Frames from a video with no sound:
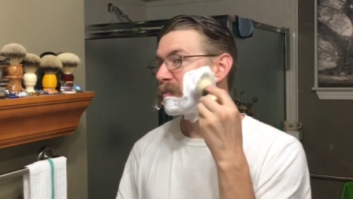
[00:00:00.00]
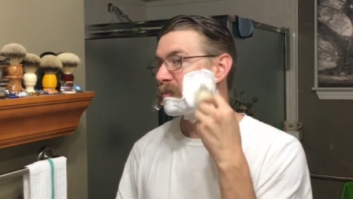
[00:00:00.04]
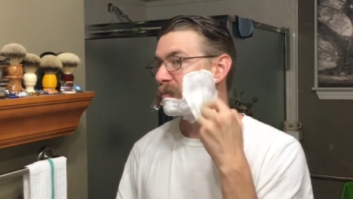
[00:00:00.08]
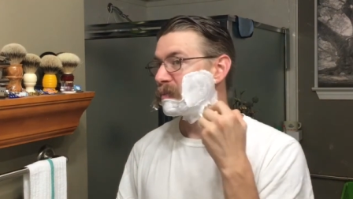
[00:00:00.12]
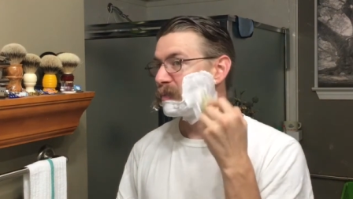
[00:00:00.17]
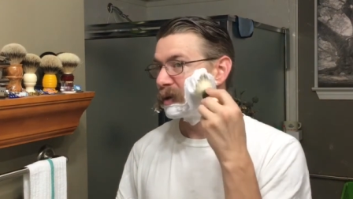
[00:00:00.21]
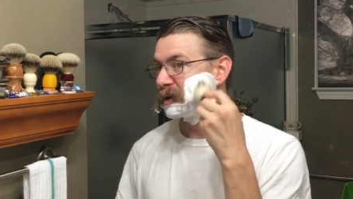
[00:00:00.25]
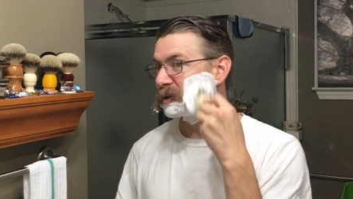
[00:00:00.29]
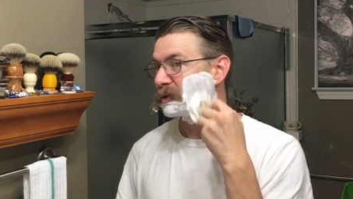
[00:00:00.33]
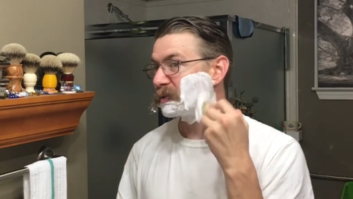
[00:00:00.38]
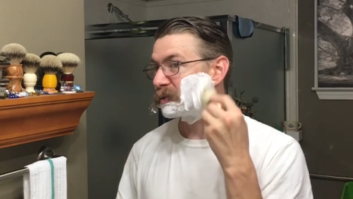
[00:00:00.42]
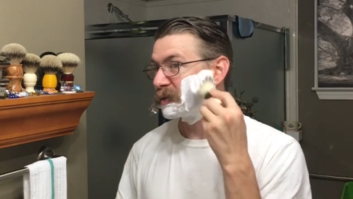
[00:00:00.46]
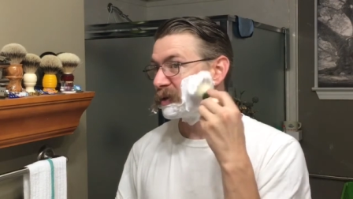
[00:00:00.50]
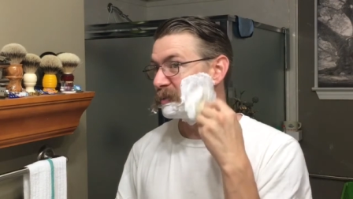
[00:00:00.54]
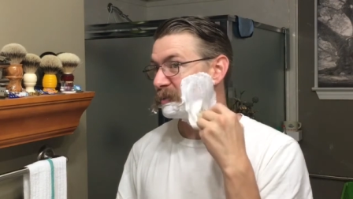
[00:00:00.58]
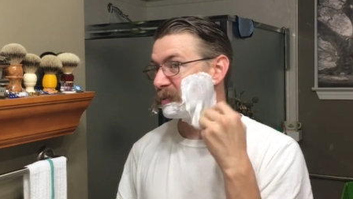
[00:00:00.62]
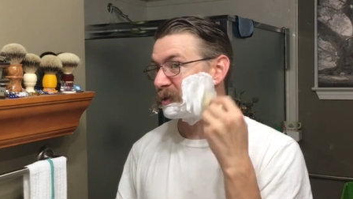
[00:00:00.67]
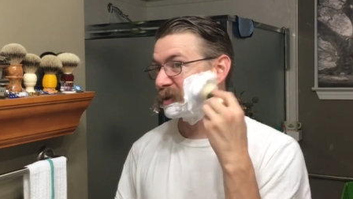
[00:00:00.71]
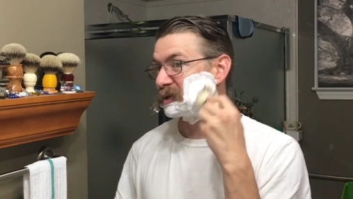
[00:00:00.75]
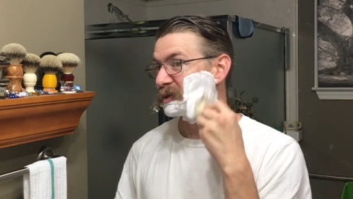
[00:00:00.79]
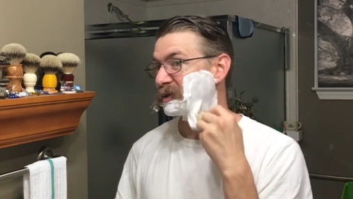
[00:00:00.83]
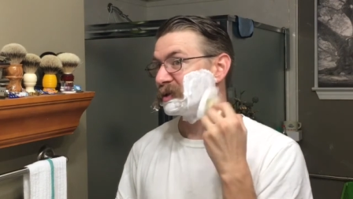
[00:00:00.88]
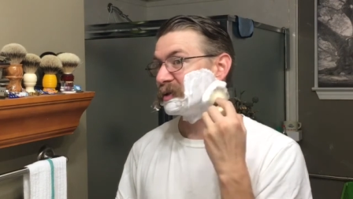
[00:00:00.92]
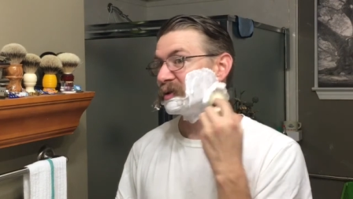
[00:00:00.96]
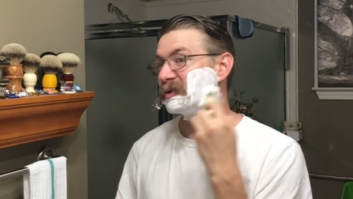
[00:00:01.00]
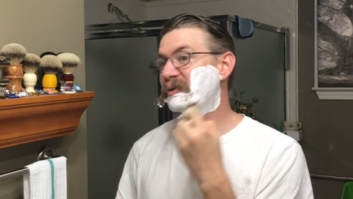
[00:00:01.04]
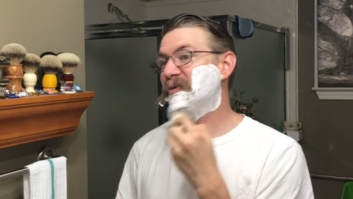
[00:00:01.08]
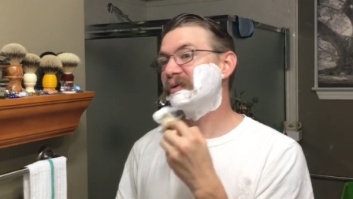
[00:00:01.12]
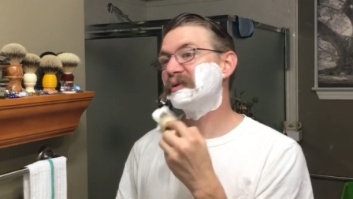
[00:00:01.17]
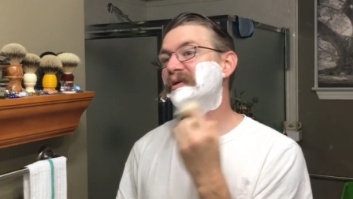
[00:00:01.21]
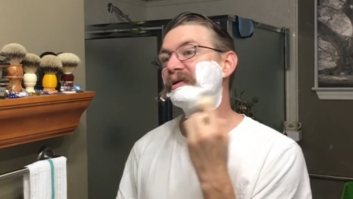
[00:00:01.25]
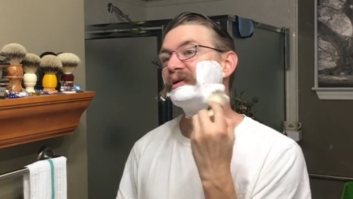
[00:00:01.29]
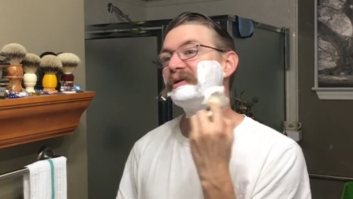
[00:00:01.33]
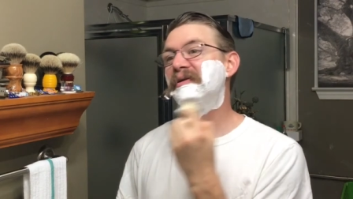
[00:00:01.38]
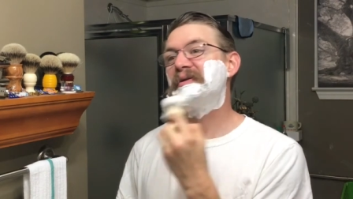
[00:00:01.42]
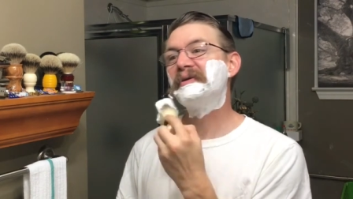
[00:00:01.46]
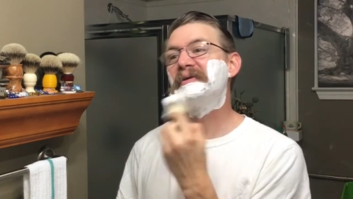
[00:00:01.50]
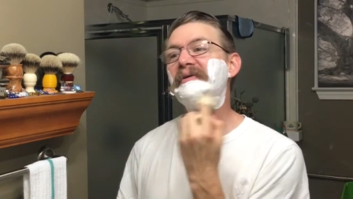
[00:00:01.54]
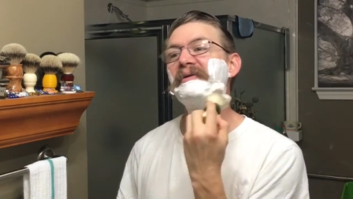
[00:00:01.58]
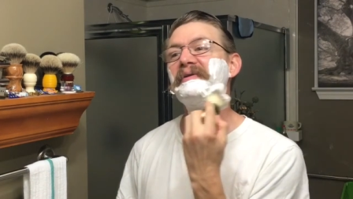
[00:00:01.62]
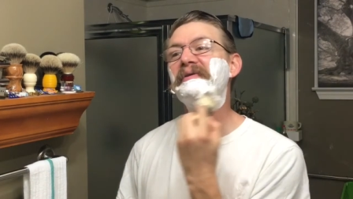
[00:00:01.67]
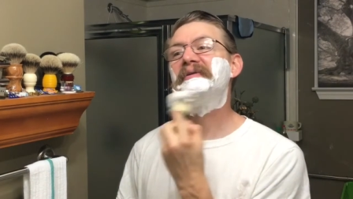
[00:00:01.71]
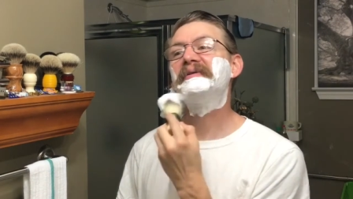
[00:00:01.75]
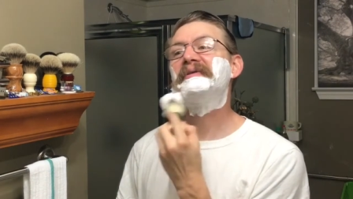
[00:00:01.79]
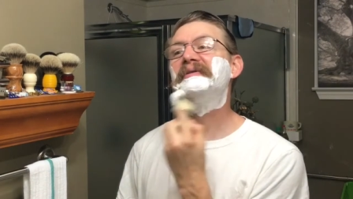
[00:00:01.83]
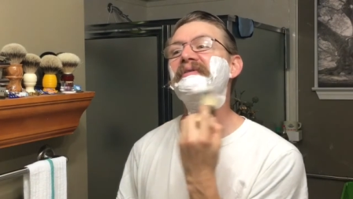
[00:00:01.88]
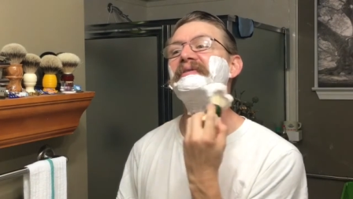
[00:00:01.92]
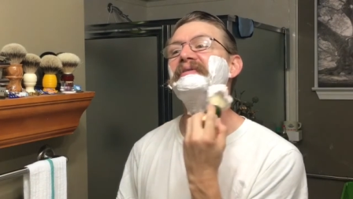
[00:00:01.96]
my 3-month-old.
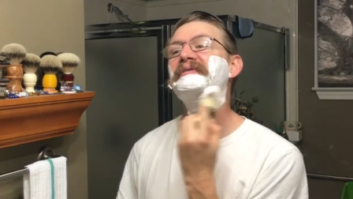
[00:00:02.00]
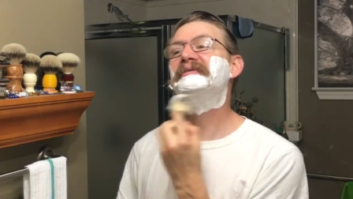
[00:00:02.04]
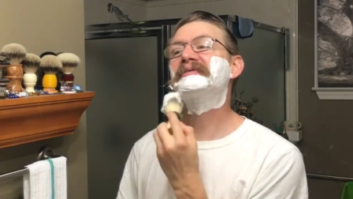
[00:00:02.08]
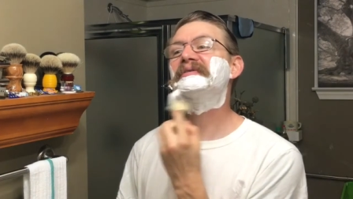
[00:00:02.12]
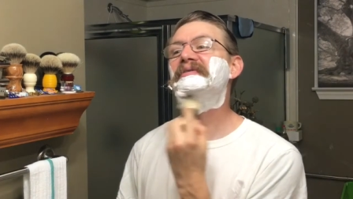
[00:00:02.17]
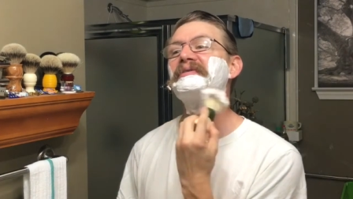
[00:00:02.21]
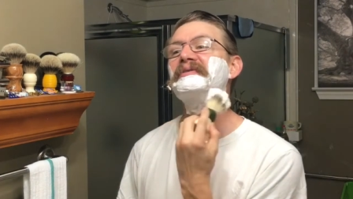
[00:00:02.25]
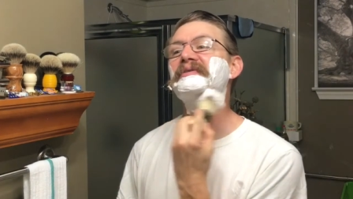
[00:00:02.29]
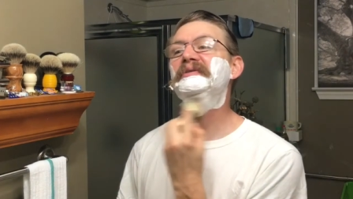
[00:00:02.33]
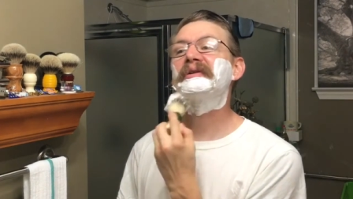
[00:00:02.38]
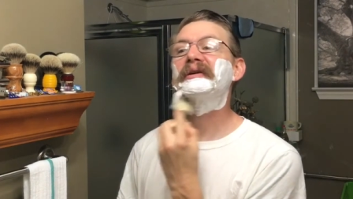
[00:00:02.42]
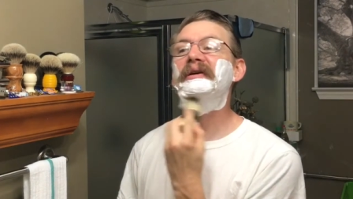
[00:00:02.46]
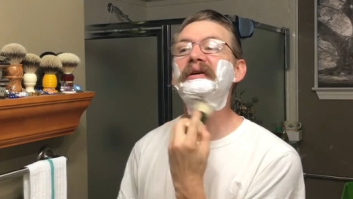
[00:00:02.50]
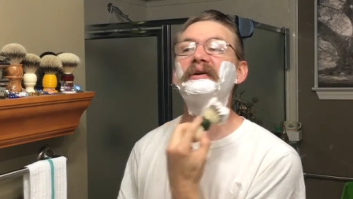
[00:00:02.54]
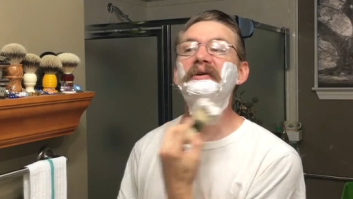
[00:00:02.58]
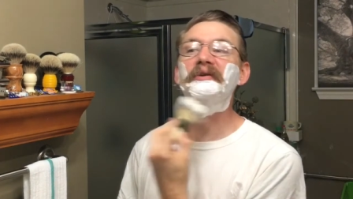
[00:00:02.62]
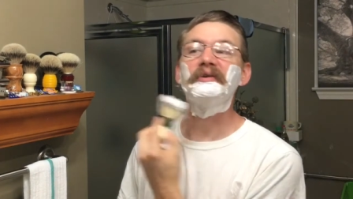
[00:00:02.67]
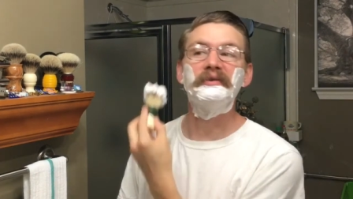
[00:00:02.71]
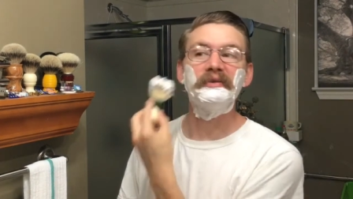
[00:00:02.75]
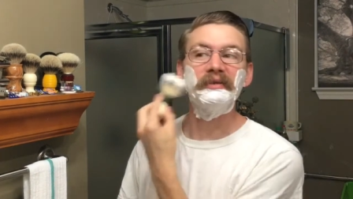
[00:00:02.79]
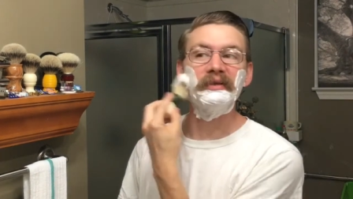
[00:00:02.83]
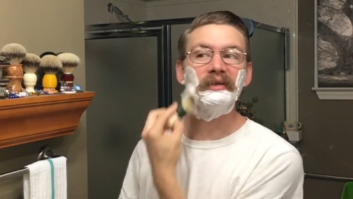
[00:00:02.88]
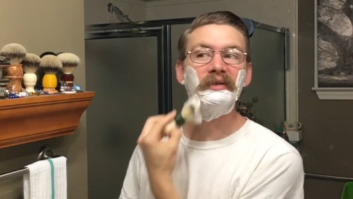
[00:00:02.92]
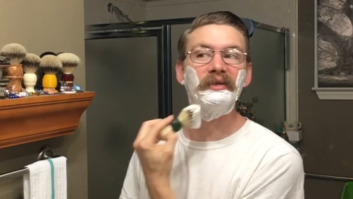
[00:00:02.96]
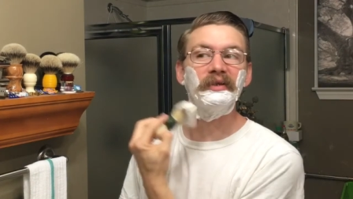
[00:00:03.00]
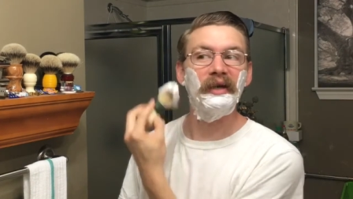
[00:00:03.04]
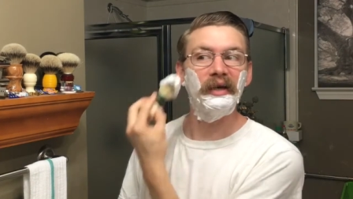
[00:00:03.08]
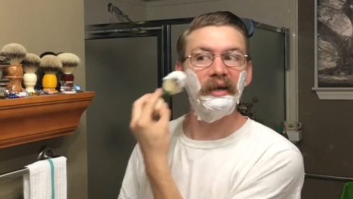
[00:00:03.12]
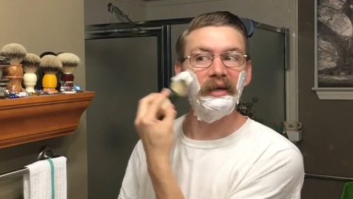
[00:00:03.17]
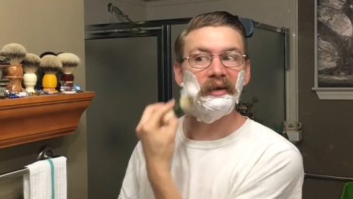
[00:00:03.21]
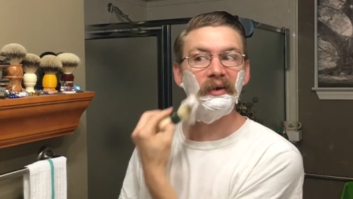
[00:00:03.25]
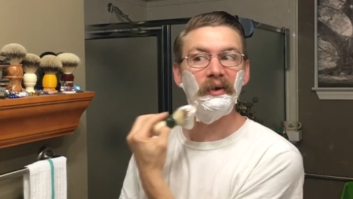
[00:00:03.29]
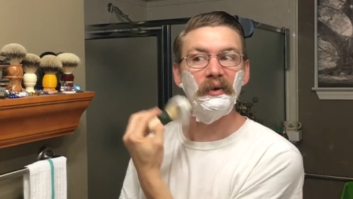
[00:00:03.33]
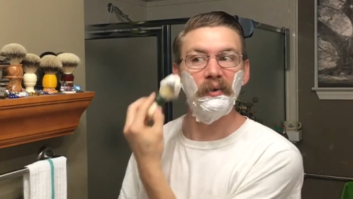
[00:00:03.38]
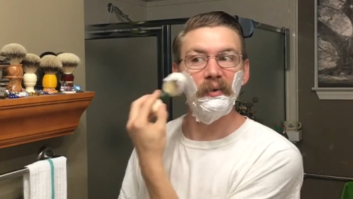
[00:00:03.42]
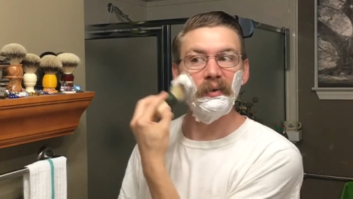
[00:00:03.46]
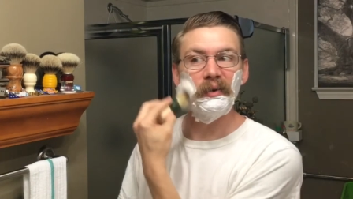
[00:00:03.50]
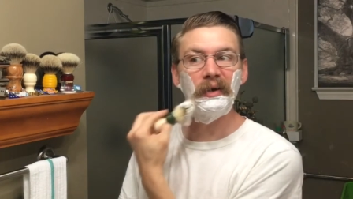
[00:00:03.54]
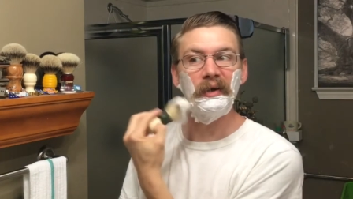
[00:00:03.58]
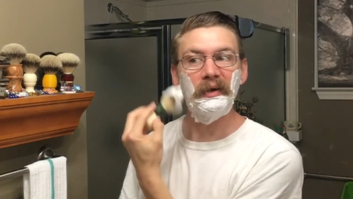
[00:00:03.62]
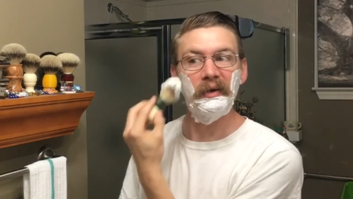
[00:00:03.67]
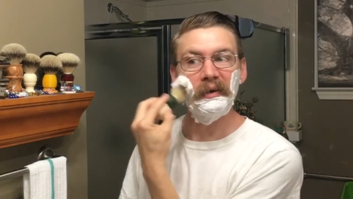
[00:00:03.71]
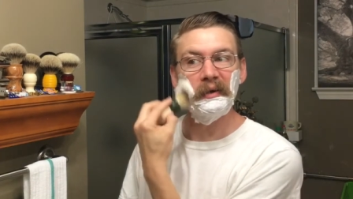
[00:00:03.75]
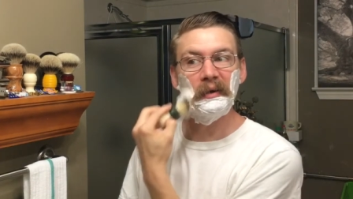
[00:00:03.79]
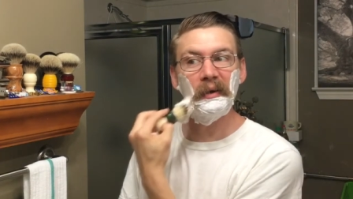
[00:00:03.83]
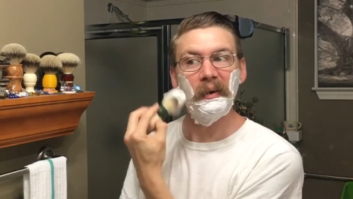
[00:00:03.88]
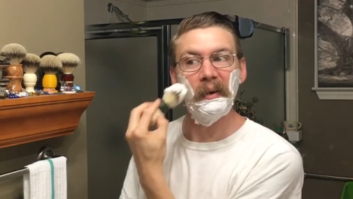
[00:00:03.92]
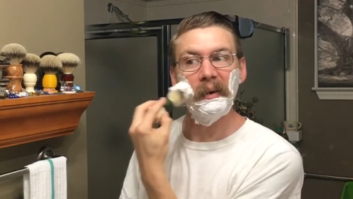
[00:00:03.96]
So I usually try to hold
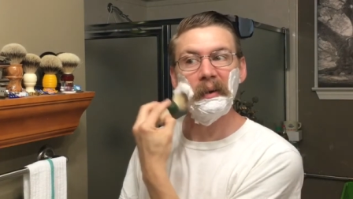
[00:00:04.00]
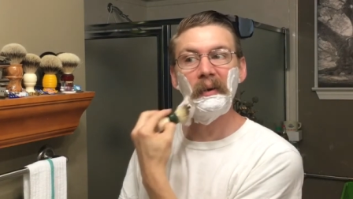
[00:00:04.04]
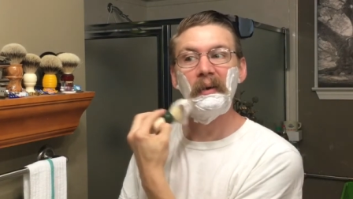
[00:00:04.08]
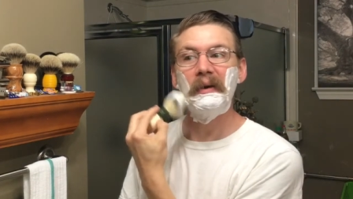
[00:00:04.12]
her.